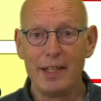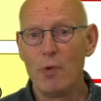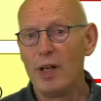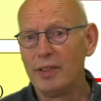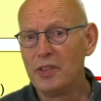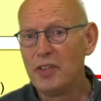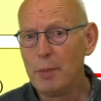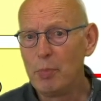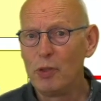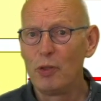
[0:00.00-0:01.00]
well, the
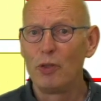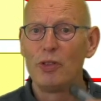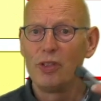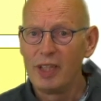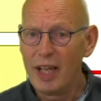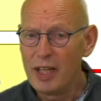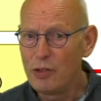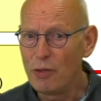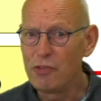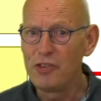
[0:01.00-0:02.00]
typical kind
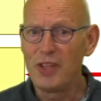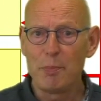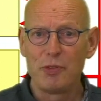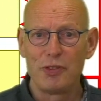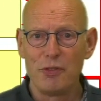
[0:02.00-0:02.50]
of steps,